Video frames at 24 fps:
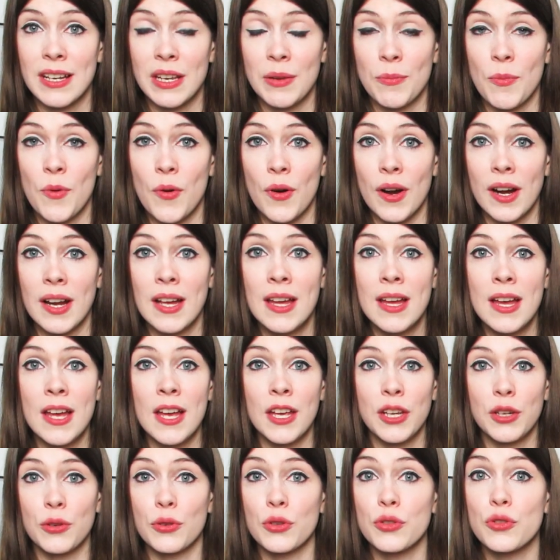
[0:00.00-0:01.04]
anymore,
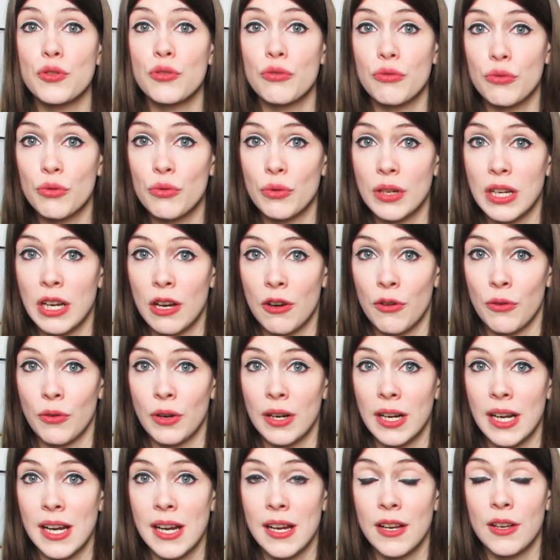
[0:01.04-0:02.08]
you're truly
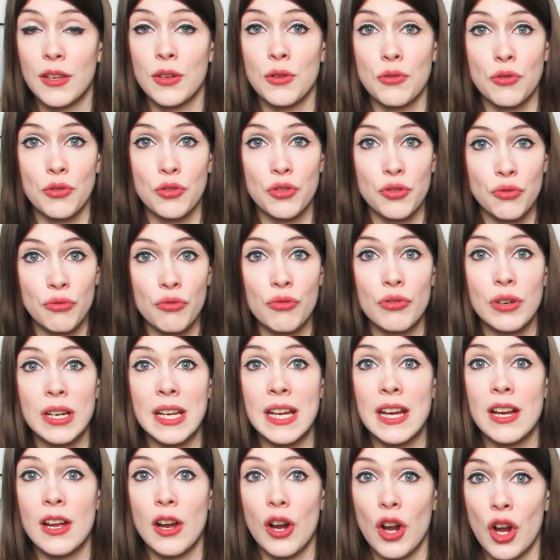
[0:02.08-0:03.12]
lonely. You're
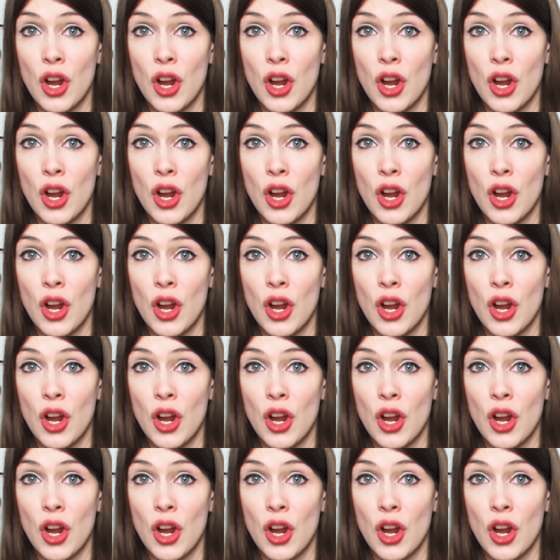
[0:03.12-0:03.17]
truly